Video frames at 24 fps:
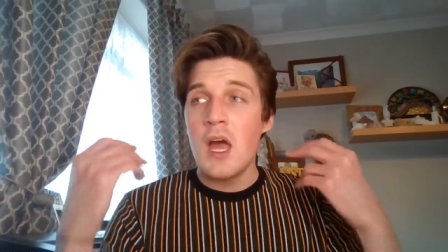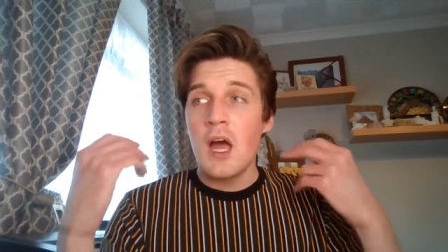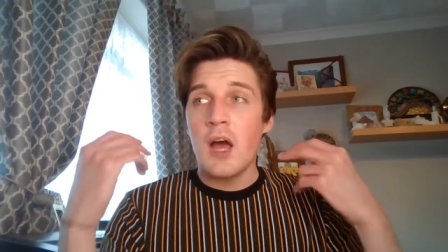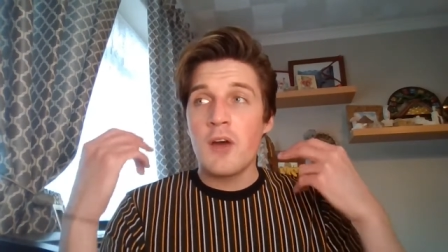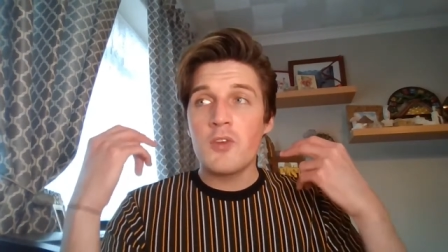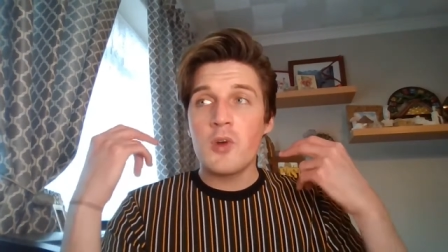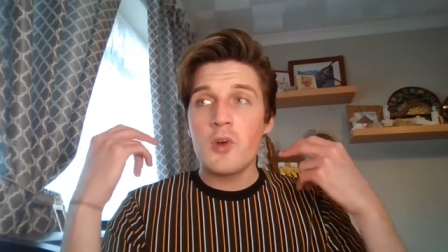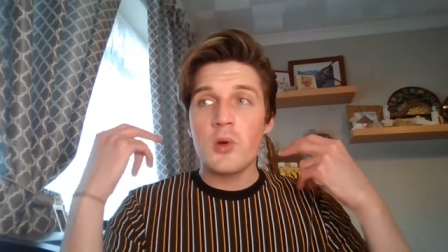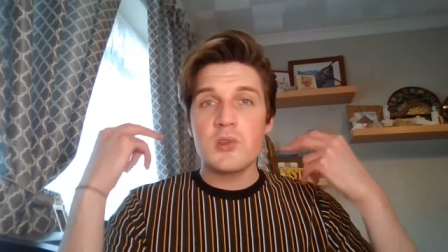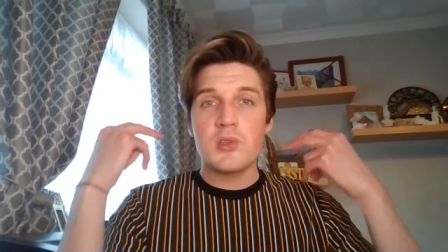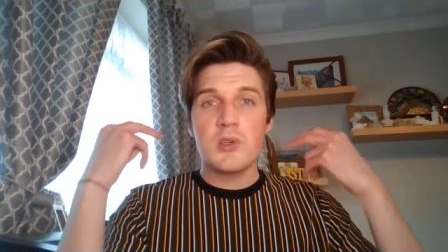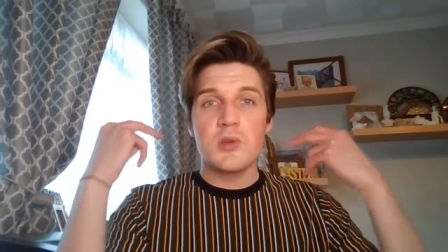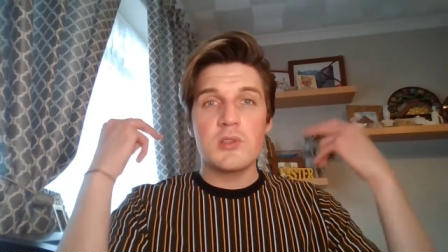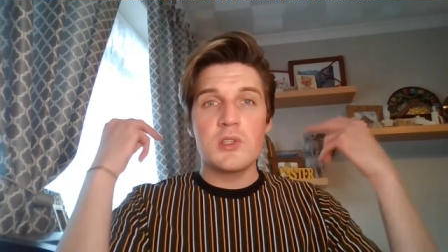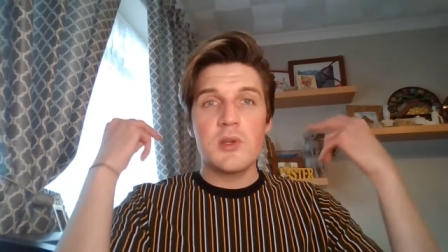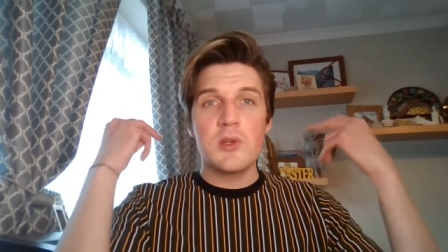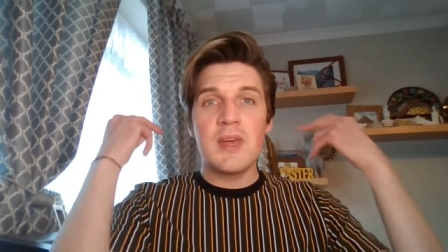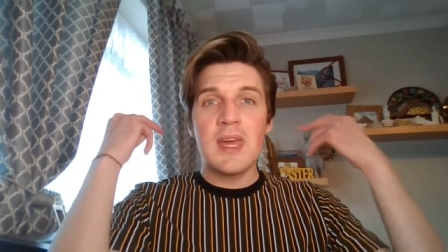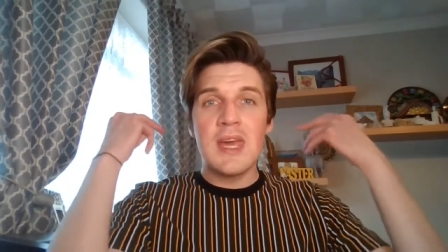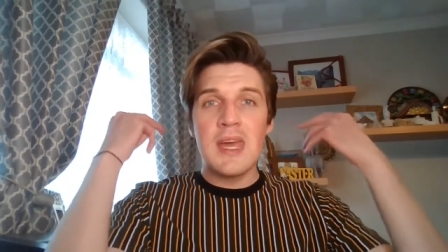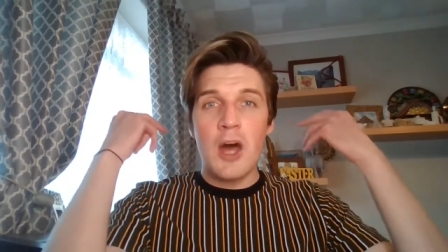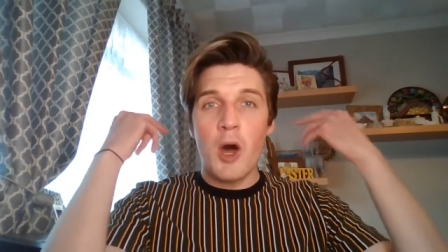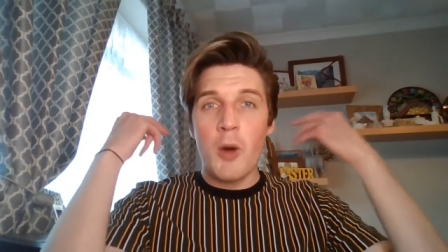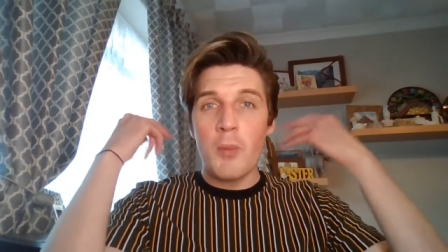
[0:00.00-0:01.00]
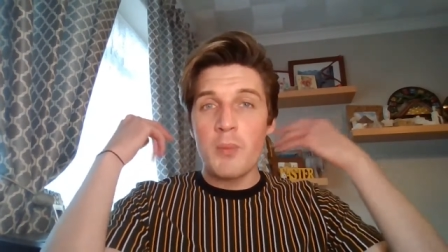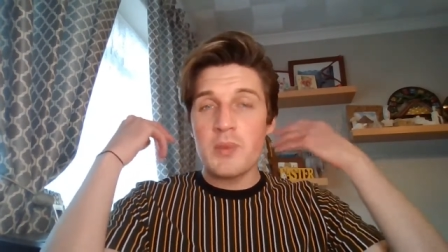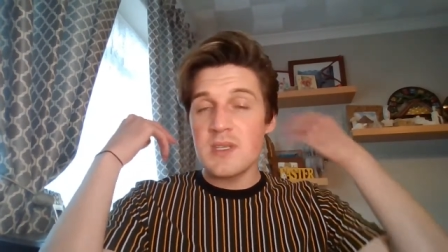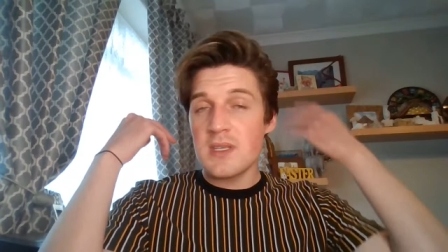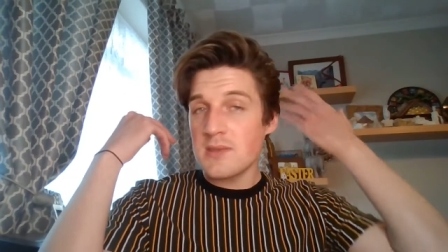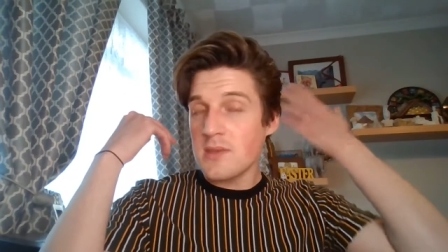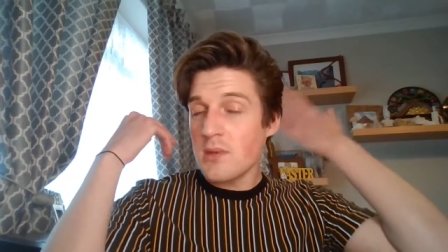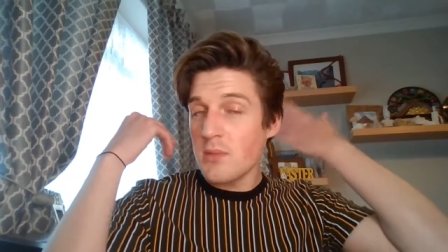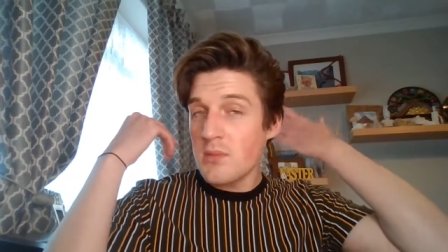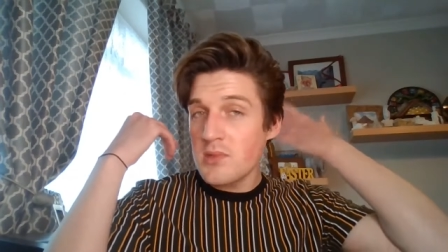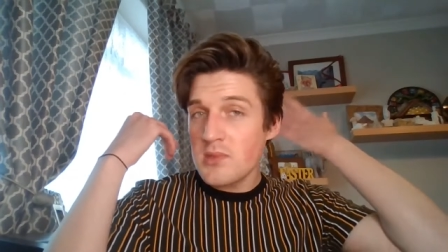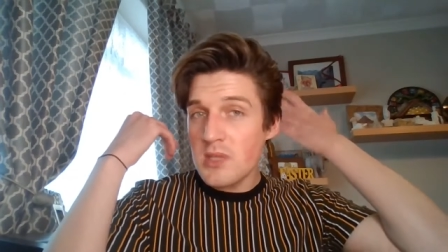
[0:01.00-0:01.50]
of course you're doing it opposite,
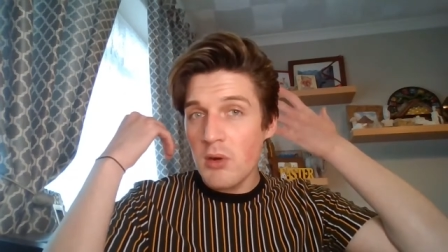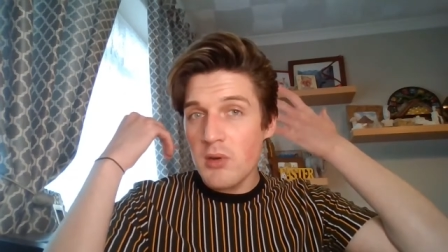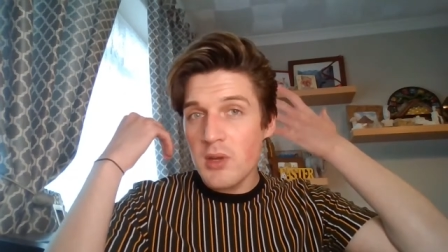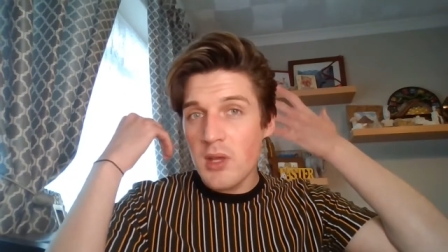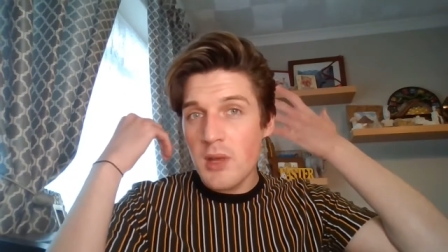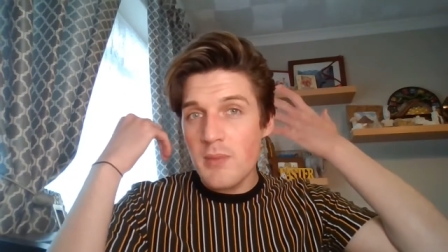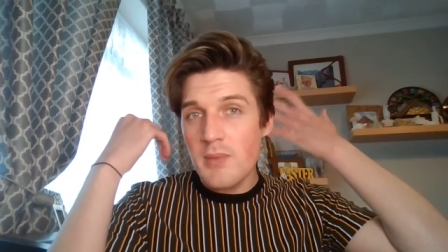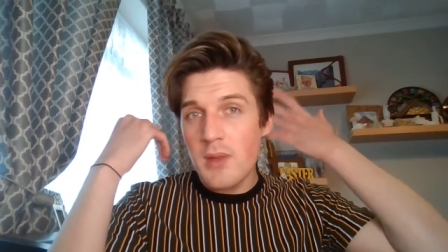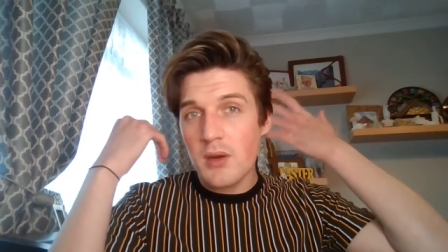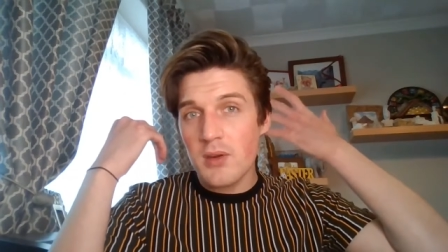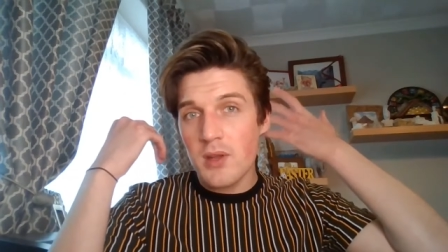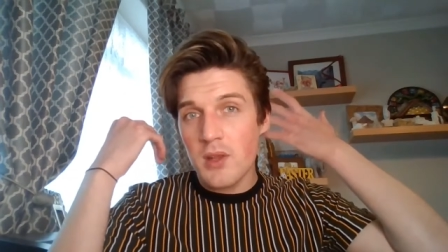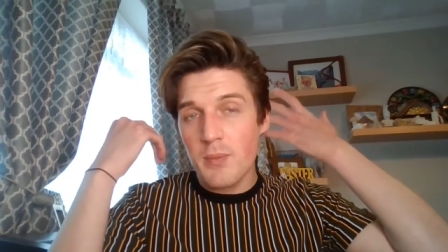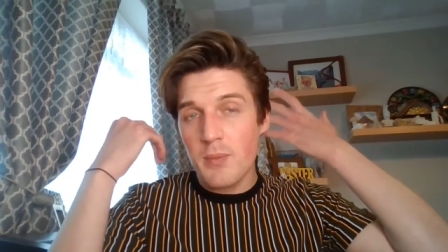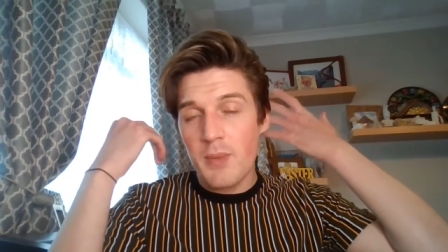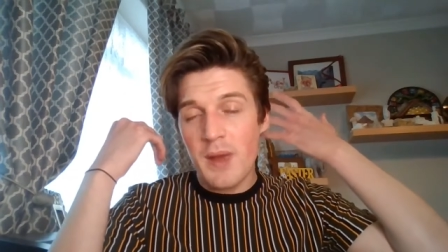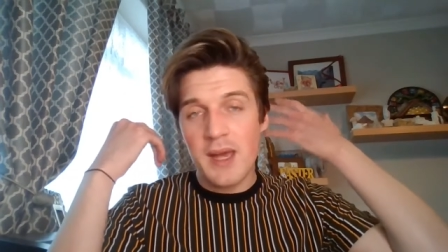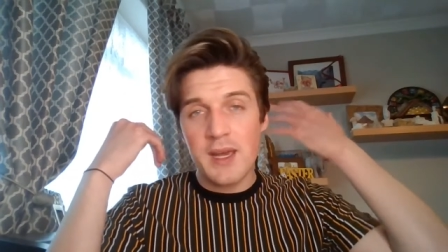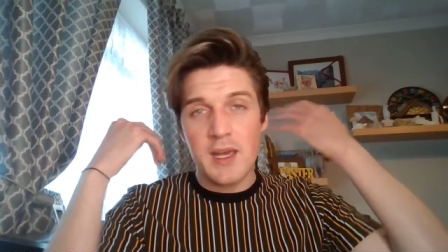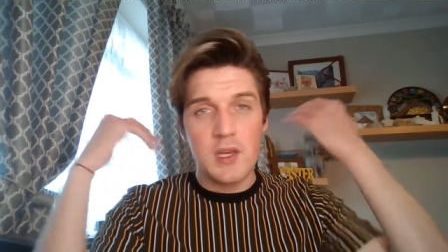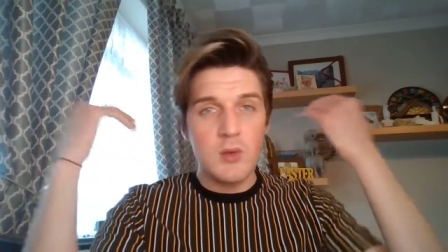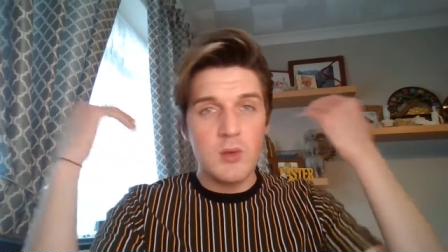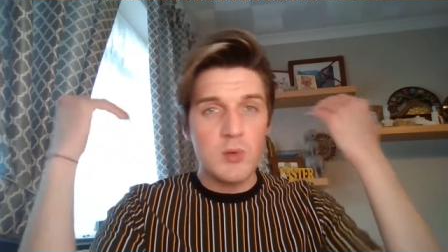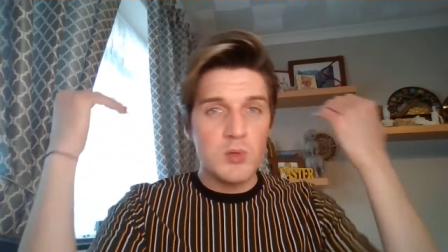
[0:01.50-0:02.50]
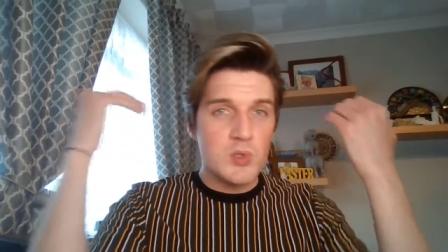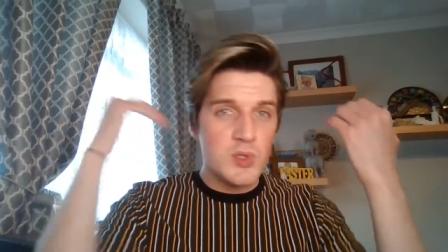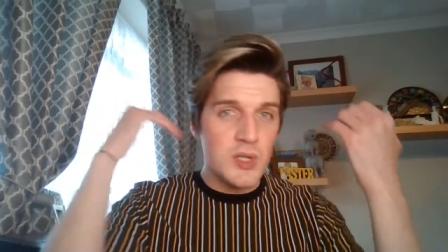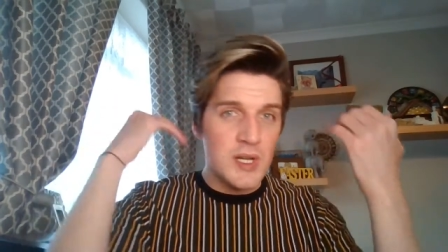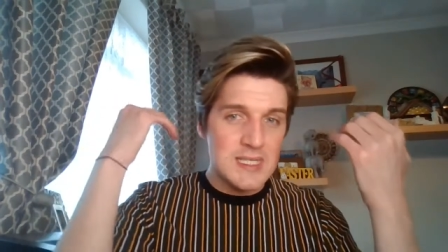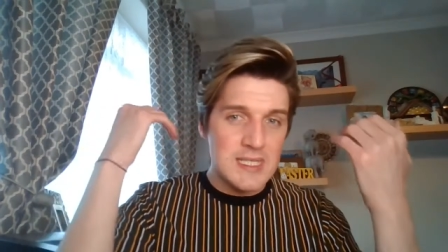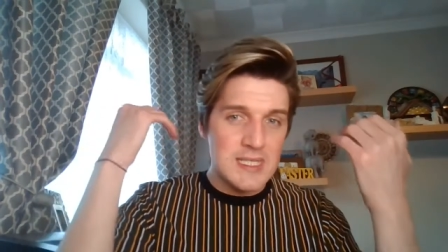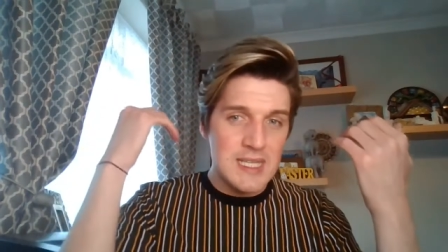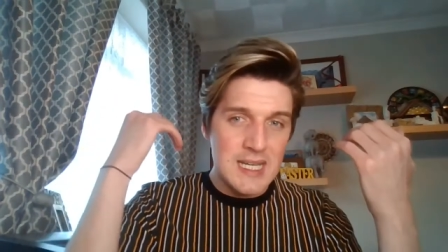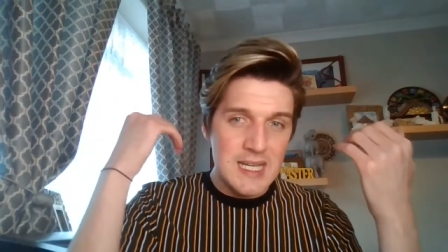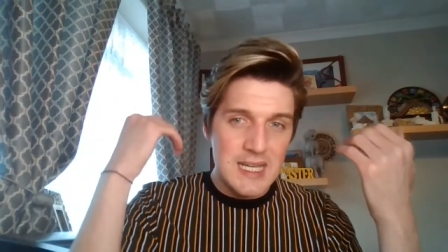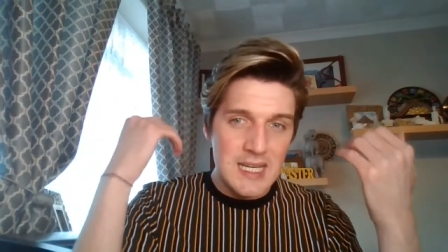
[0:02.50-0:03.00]
if someone's holding a mirror at the back and you're
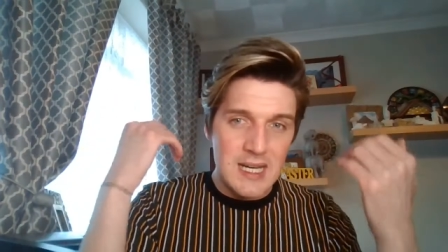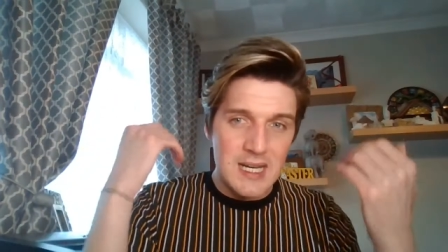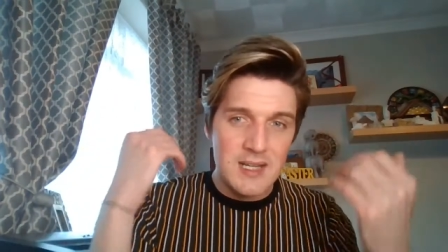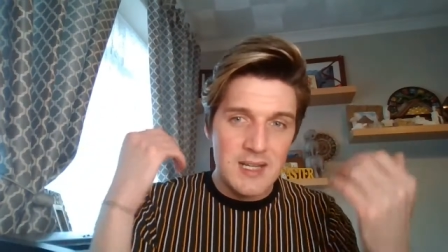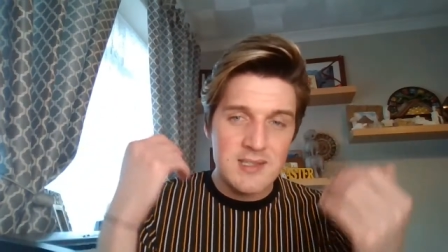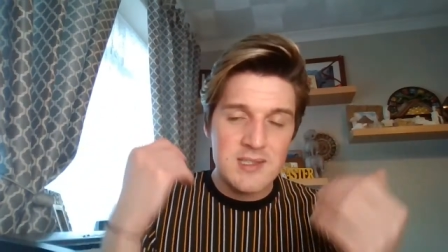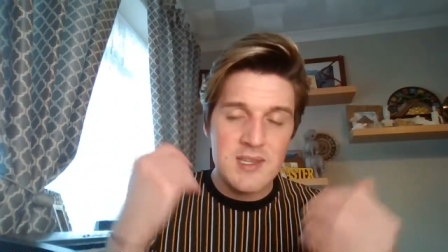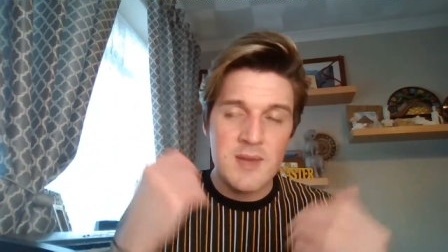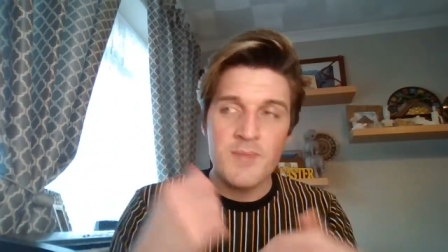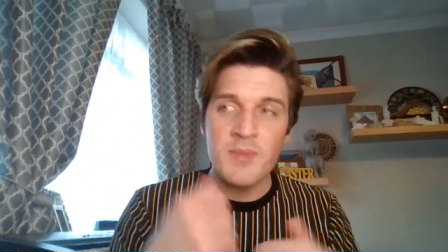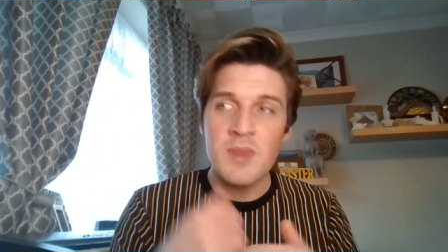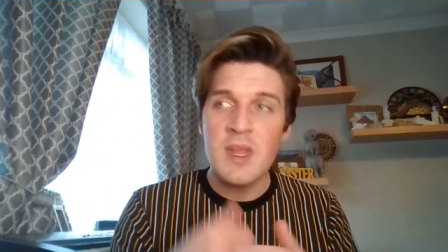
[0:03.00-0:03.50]
trying to cut,